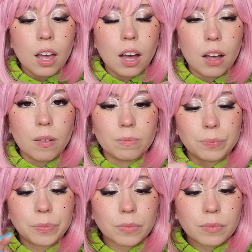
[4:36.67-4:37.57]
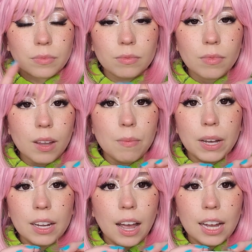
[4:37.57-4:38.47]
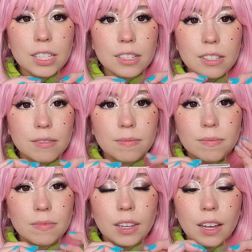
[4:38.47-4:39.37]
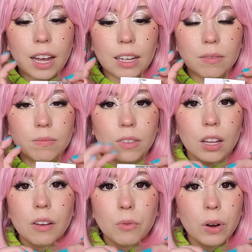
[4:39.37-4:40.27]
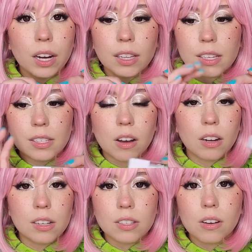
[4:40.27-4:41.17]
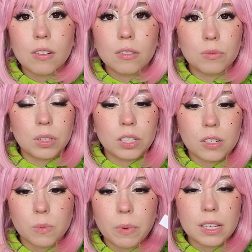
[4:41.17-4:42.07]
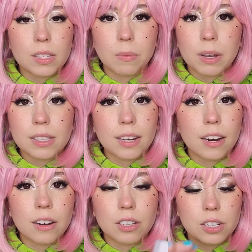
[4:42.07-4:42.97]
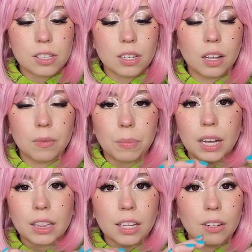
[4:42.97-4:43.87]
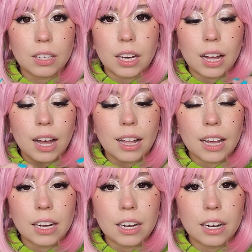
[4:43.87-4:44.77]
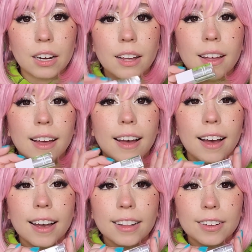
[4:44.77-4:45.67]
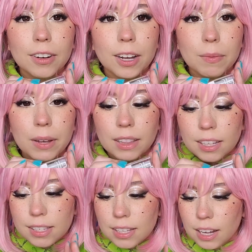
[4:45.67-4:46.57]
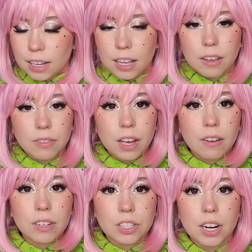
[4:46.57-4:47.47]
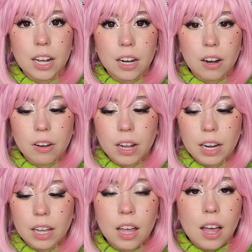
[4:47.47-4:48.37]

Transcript: but I love wearing this on its own with just basic mascara, just plain liquid eyeliner. Highly recommend this thing if you haven't tried it already.